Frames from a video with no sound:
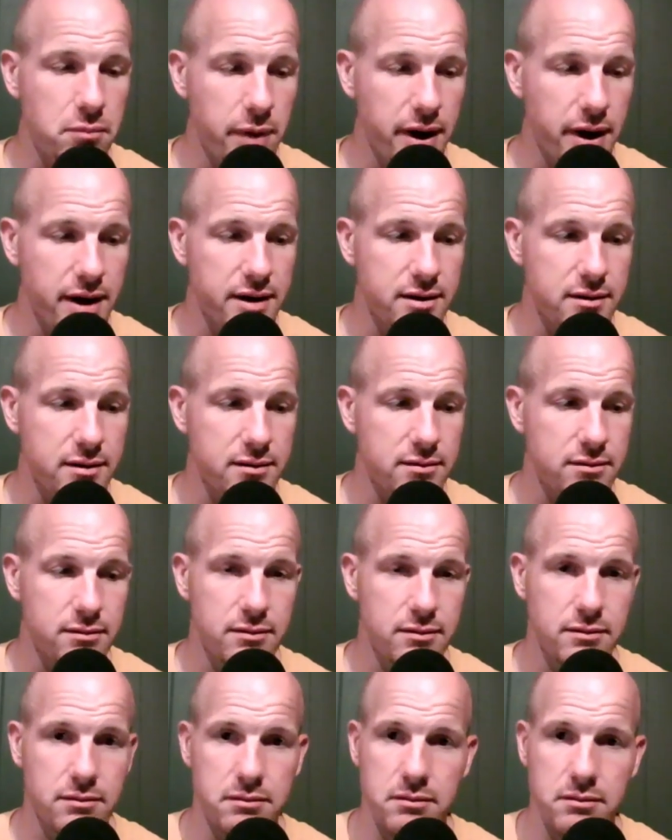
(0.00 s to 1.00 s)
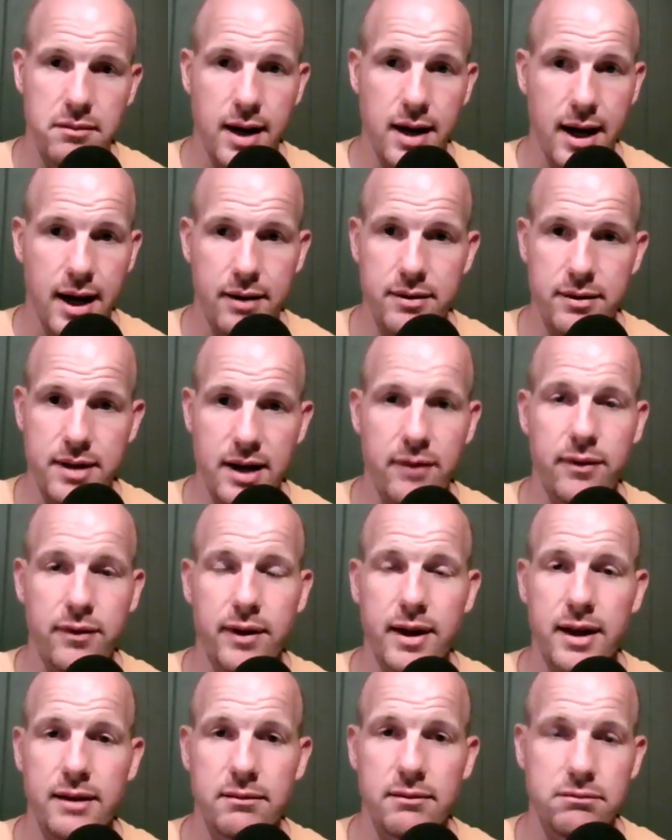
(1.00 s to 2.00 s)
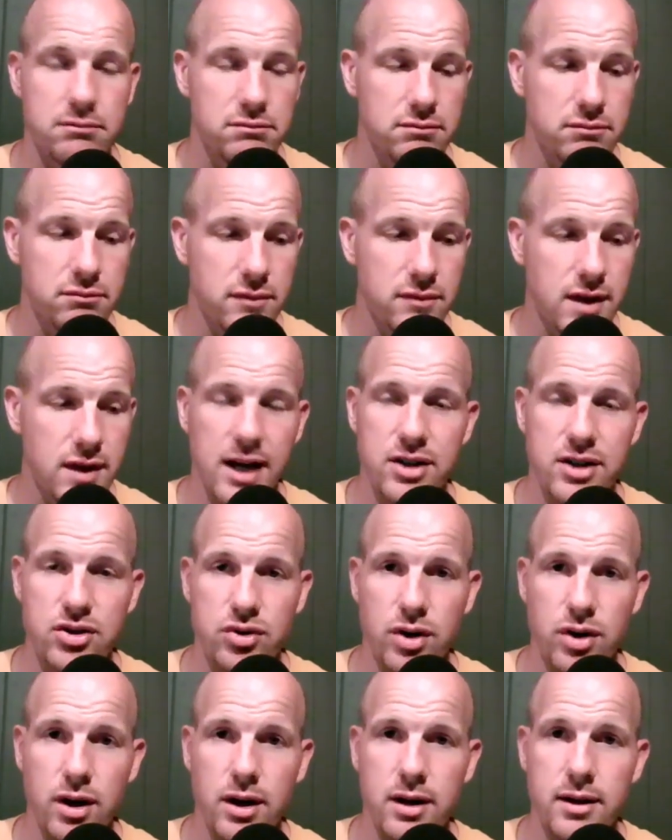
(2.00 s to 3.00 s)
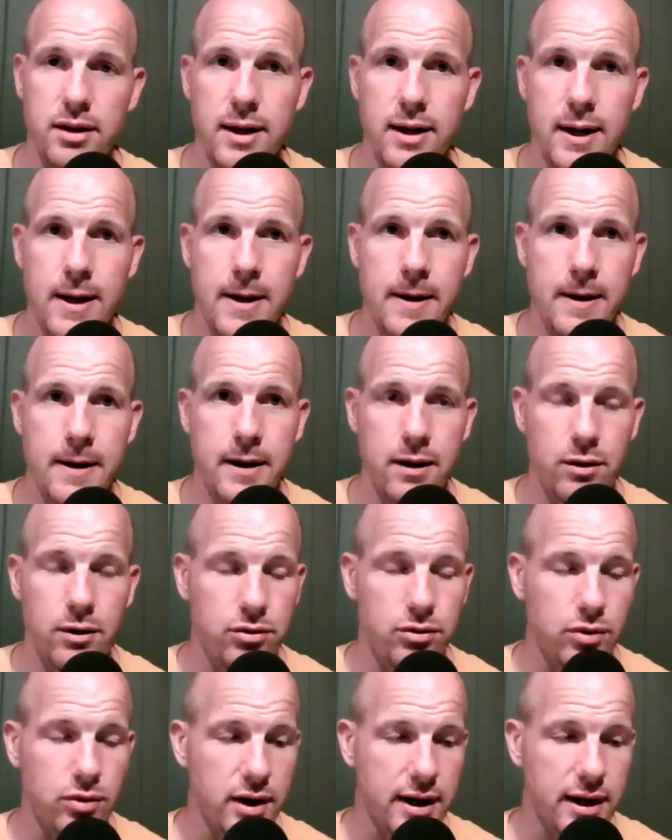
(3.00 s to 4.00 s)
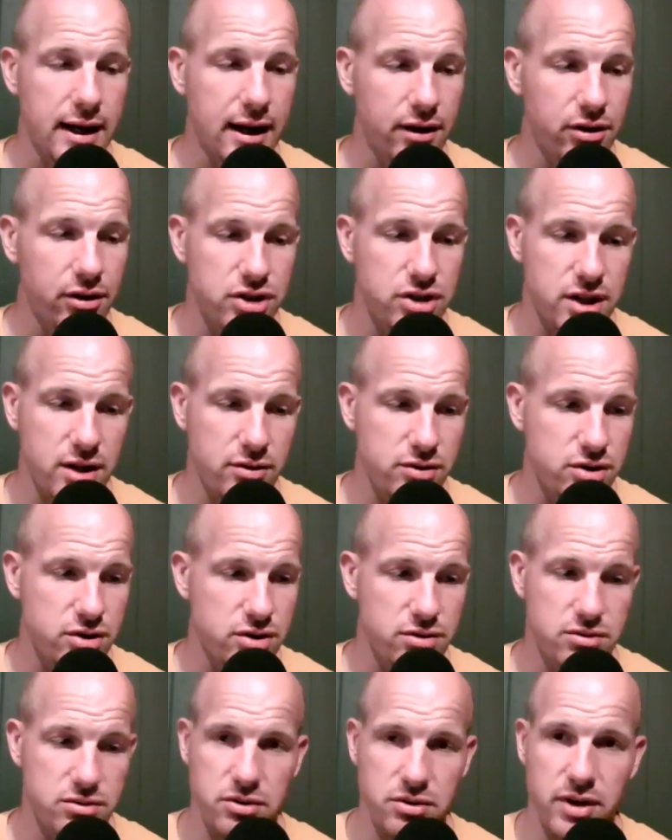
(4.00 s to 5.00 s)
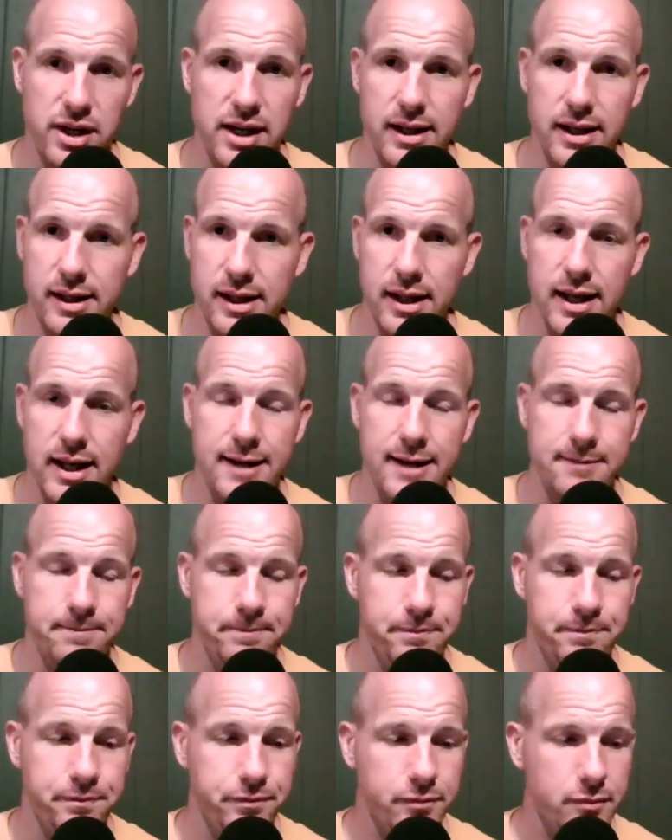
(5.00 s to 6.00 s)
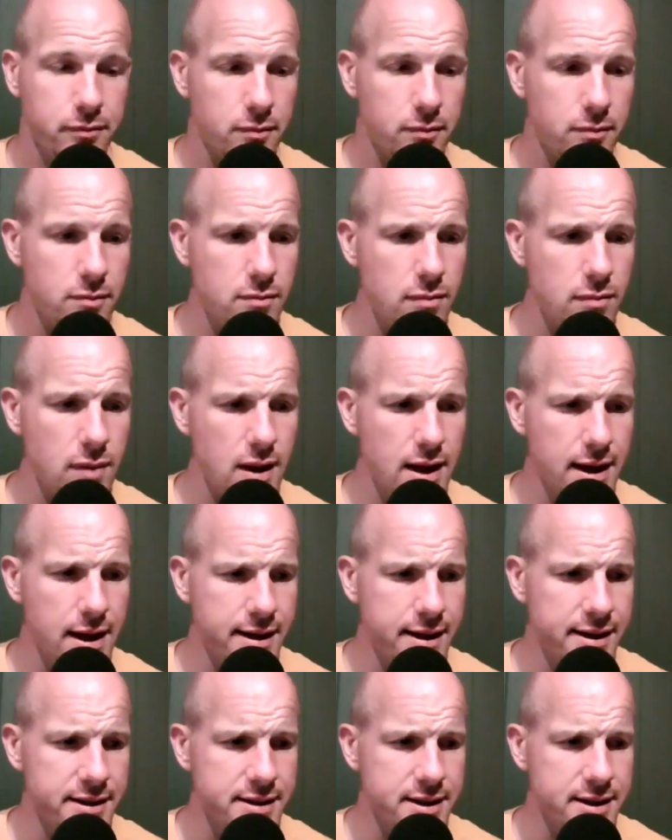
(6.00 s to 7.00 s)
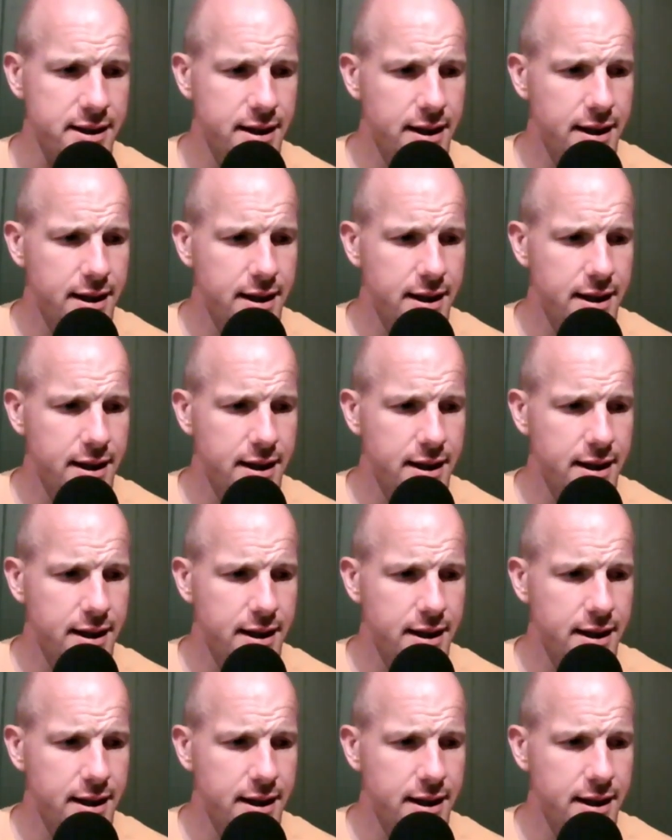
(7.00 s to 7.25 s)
but I definitely got drunk. You know, throughout college, I was drinking a lot, and